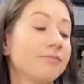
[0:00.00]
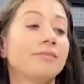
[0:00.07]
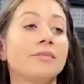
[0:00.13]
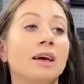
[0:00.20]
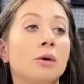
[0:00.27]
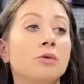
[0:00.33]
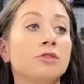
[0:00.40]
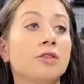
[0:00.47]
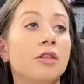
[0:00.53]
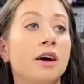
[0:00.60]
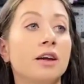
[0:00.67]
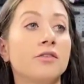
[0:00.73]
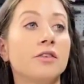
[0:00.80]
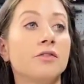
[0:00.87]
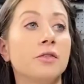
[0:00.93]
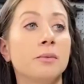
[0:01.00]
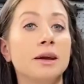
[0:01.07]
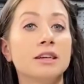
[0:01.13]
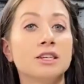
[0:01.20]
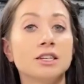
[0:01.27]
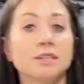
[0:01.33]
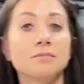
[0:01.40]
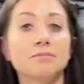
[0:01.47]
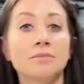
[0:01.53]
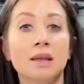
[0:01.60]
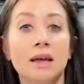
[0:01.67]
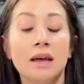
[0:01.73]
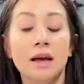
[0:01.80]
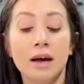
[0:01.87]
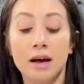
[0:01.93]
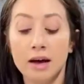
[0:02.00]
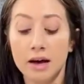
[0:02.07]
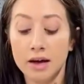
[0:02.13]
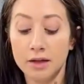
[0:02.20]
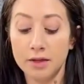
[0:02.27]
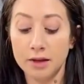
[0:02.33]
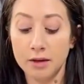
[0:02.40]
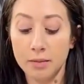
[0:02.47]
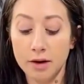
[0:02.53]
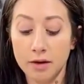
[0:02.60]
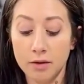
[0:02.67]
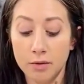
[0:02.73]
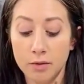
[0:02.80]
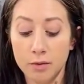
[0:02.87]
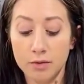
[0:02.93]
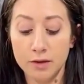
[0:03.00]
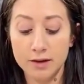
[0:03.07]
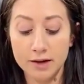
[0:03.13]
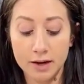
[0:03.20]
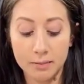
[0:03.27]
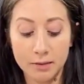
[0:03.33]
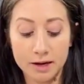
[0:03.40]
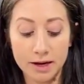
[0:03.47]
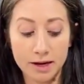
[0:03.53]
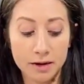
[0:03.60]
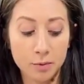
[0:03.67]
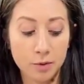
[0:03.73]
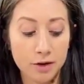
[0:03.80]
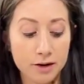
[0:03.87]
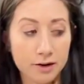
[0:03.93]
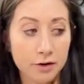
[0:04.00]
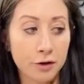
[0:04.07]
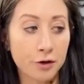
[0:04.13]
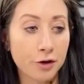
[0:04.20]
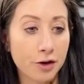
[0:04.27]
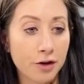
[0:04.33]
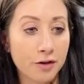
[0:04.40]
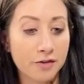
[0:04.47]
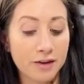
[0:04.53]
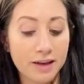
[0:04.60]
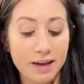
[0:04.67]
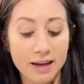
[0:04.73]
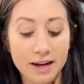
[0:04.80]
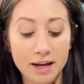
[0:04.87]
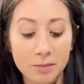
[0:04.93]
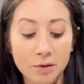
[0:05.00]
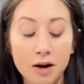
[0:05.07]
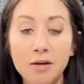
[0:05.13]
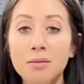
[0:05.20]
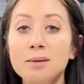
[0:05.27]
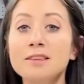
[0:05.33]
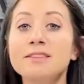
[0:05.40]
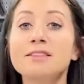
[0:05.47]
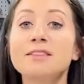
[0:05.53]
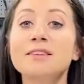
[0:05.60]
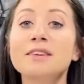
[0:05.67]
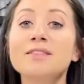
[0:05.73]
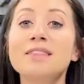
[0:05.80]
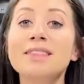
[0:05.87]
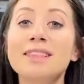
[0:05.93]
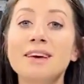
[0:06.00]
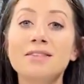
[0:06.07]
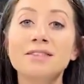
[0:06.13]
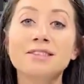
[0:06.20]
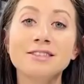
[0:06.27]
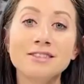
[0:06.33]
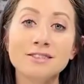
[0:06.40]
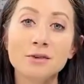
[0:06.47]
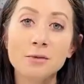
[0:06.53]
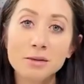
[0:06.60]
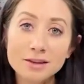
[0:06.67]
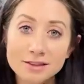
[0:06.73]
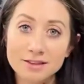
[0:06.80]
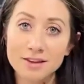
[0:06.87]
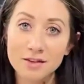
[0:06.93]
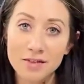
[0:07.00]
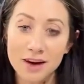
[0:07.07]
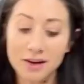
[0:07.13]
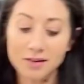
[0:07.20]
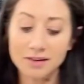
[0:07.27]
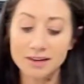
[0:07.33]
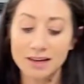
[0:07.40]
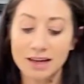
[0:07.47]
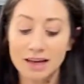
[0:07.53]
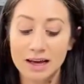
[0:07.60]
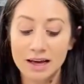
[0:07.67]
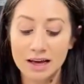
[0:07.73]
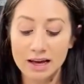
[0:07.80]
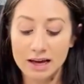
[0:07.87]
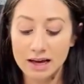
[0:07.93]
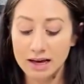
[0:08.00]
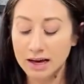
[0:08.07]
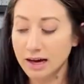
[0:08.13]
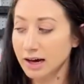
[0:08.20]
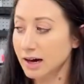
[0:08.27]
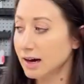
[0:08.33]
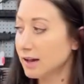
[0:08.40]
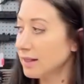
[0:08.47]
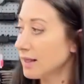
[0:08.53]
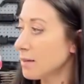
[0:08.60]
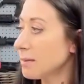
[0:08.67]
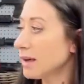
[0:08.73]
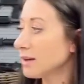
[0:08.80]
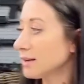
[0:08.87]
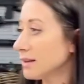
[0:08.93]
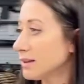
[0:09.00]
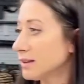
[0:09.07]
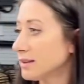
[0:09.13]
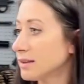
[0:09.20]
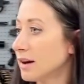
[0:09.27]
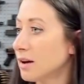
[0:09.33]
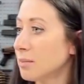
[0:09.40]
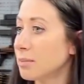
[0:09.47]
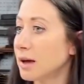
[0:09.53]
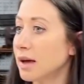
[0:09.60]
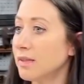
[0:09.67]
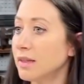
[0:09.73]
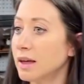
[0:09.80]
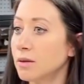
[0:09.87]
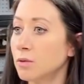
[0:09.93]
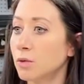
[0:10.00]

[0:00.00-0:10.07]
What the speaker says: that was a lot of information. Think about the time that I had to put in to learn all of it, and I probably still even left so much stuff out. Let me clean this up, and then